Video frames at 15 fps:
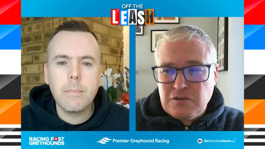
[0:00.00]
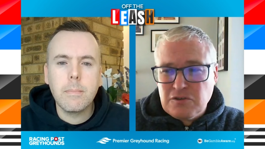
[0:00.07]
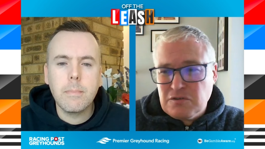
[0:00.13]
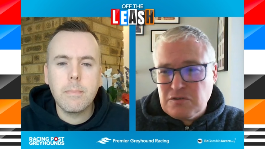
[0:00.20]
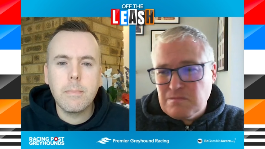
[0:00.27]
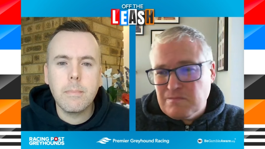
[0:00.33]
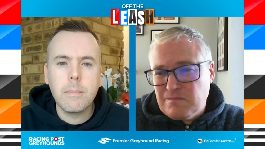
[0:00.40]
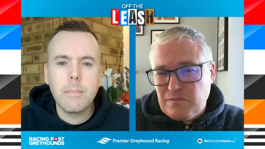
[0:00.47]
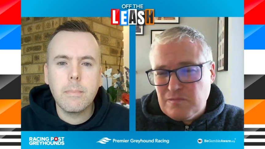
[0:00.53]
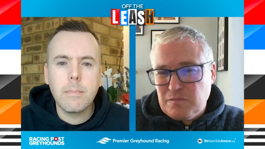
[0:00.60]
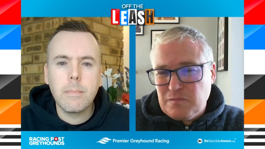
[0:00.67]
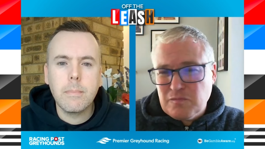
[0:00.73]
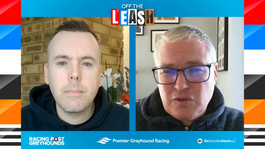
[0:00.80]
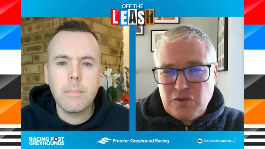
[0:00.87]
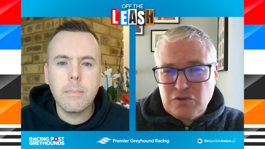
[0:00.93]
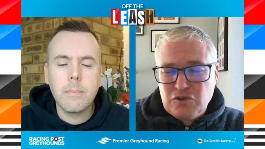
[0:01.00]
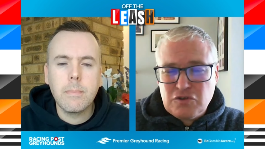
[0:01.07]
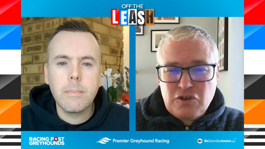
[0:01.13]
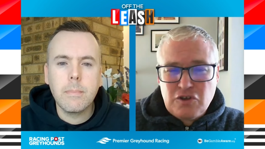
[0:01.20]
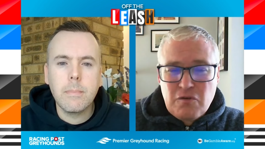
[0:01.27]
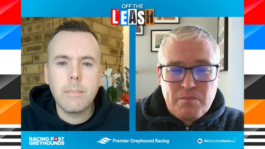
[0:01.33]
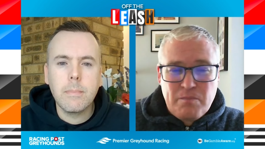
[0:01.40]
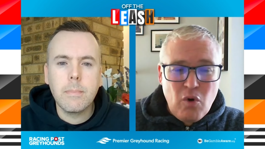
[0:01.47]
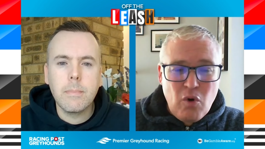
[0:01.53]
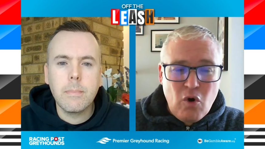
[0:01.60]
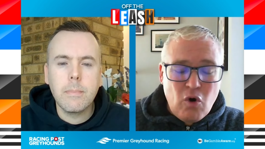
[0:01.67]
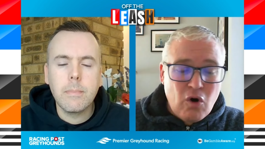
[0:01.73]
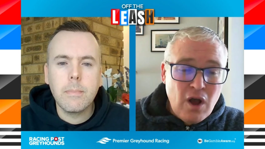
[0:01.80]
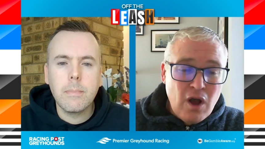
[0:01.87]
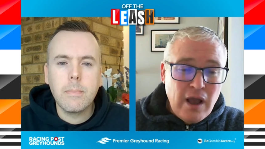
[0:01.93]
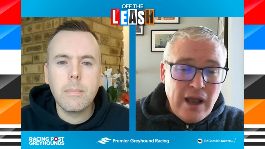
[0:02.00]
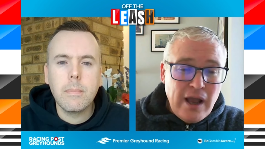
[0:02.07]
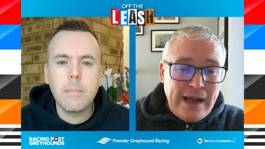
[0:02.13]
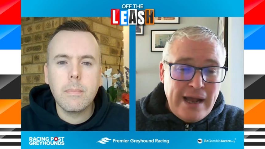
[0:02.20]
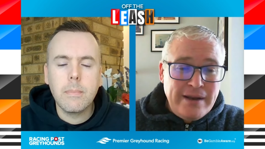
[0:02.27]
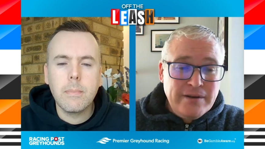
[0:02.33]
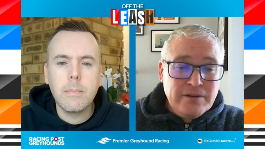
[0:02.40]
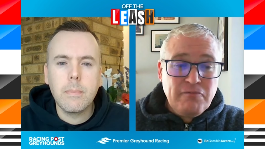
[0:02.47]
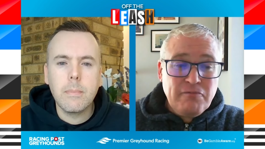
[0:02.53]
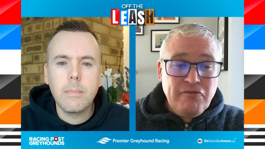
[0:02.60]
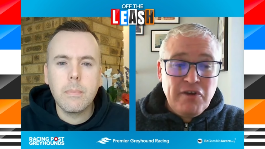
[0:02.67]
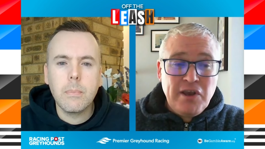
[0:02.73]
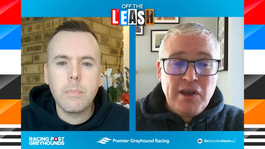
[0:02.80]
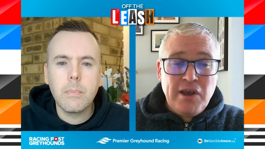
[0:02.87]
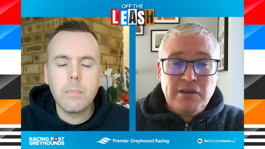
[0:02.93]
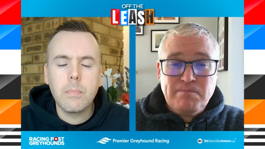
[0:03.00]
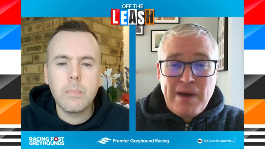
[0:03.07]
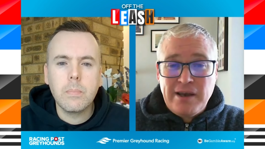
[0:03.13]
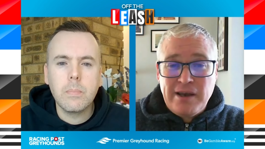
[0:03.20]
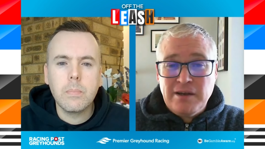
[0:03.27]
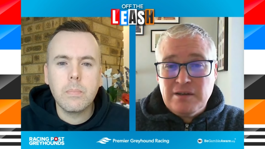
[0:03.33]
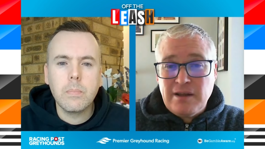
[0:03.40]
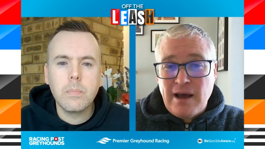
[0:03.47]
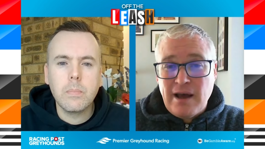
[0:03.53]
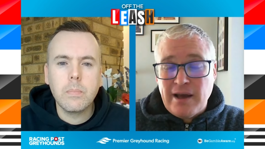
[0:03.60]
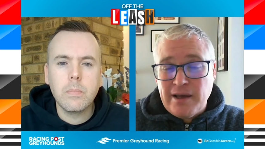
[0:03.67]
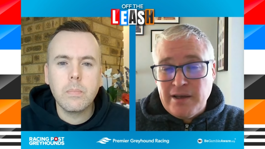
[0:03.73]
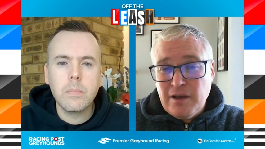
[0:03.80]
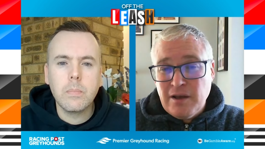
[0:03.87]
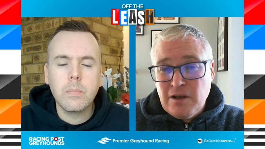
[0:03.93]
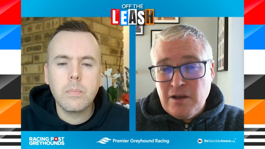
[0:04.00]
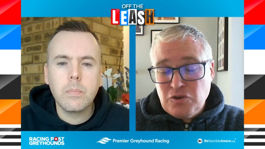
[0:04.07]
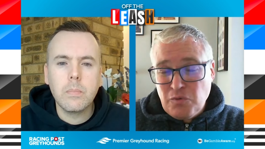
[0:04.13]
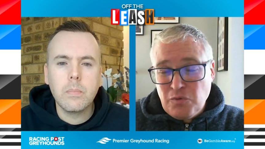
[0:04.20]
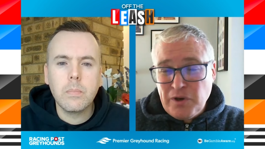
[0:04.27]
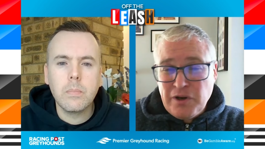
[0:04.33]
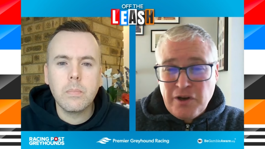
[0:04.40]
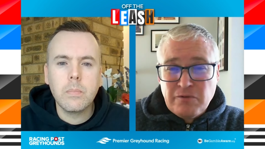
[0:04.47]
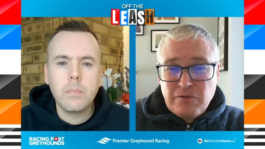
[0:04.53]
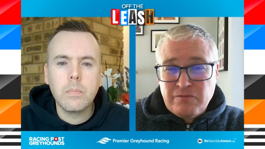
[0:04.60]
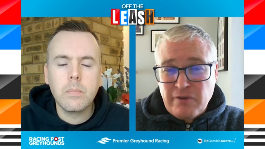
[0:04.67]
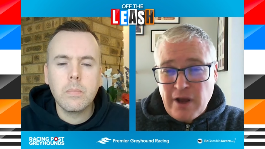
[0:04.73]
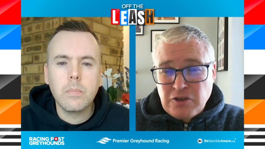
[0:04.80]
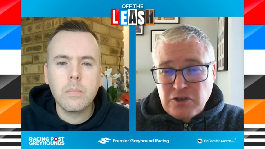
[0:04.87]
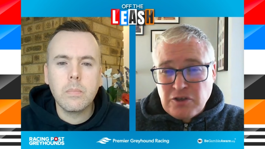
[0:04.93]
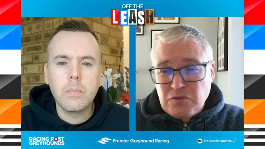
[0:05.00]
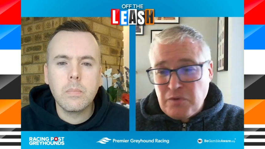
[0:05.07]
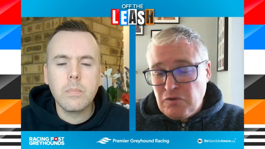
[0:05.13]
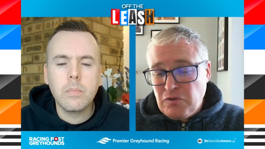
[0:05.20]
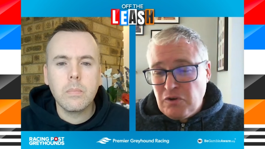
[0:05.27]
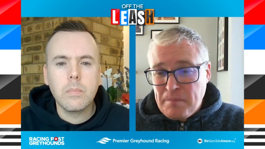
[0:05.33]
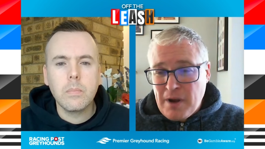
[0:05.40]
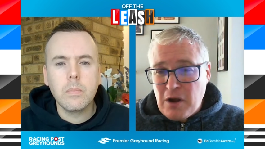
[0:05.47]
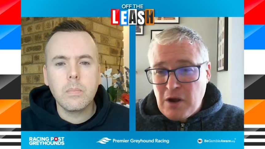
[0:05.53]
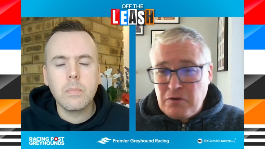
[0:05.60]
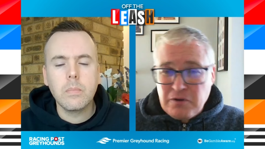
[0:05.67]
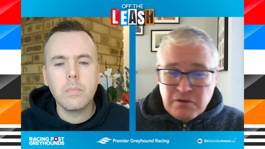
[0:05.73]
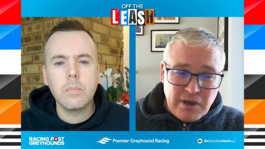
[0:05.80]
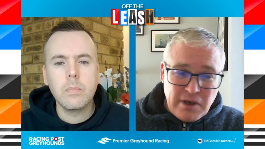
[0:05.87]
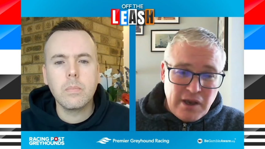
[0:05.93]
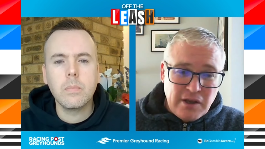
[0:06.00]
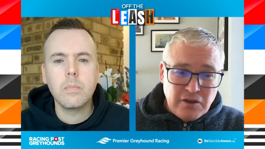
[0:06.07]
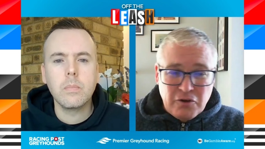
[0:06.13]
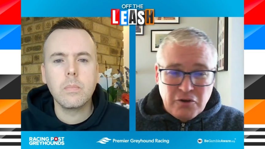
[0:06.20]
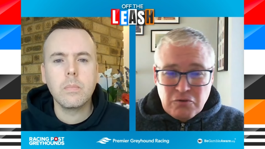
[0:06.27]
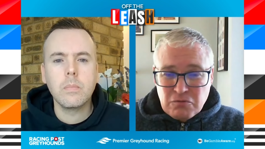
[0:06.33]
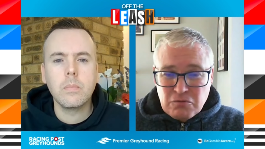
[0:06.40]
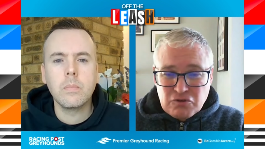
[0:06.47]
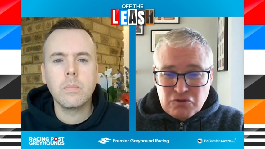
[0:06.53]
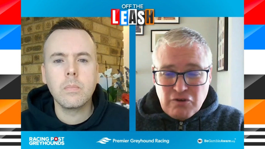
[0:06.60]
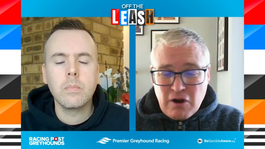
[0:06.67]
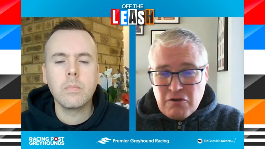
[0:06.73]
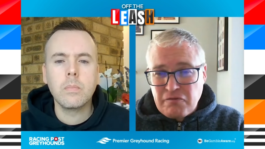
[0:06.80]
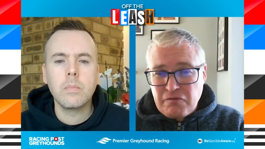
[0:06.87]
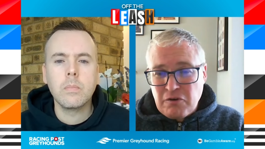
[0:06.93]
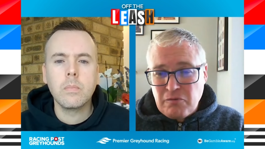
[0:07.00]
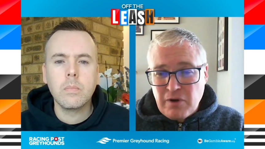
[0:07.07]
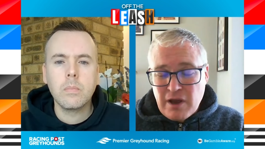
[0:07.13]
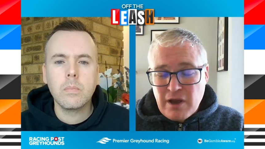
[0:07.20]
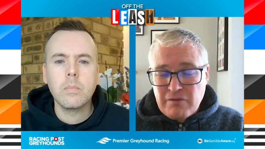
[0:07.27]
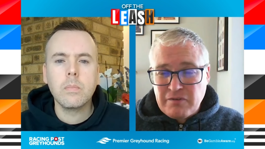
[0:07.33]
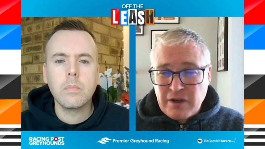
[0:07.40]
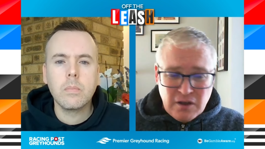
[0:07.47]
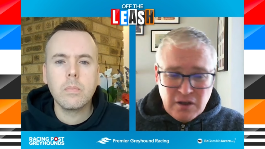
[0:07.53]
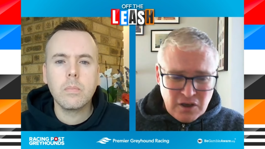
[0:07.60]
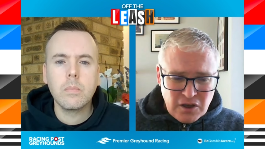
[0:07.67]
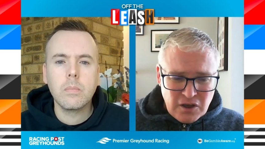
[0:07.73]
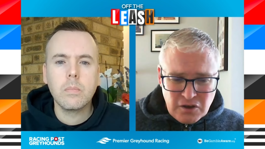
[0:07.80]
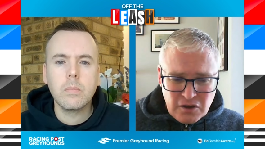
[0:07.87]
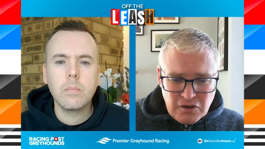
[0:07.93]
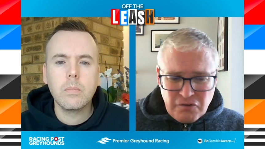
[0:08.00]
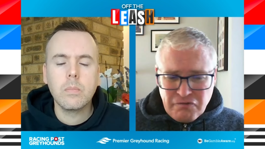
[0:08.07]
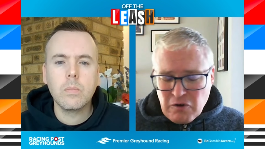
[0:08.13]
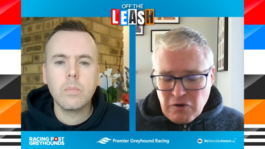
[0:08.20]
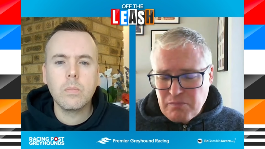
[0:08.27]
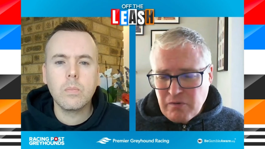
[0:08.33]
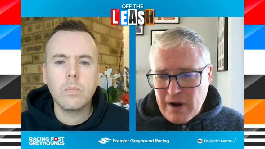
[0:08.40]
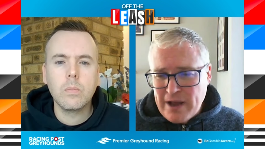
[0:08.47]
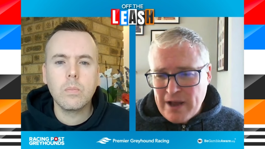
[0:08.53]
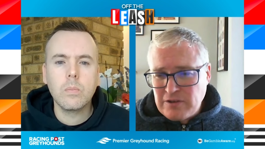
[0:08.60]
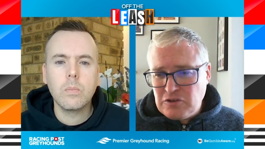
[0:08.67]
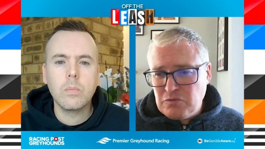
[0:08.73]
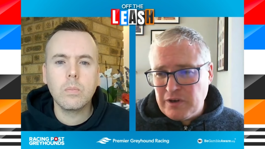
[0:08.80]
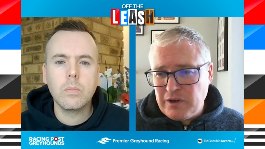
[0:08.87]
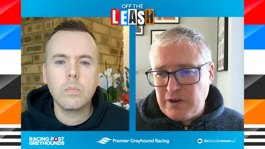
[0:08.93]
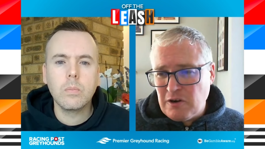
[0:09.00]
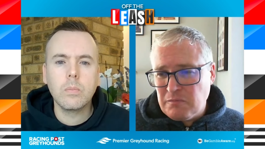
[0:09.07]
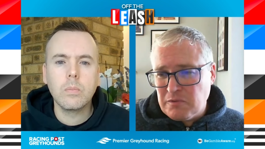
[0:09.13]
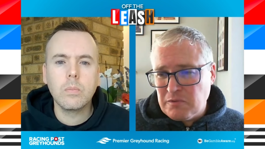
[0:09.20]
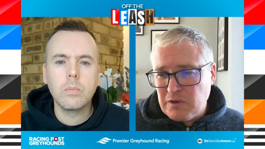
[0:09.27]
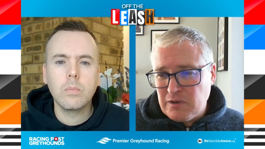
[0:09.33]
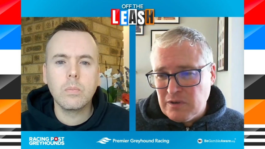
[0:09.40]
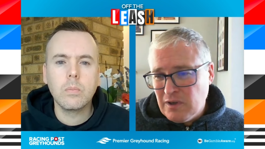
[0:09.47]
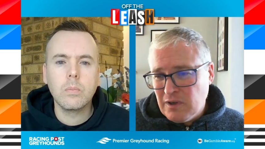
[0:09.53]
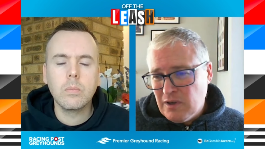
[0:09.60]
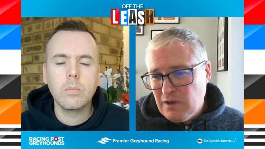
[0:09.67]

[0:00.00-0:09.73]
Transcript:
Speaker 1: it's just so poor. And the thing is, back in the day, to win an open race, when you're on the podium getting your little trophy or whatever, you felt proud to win an open.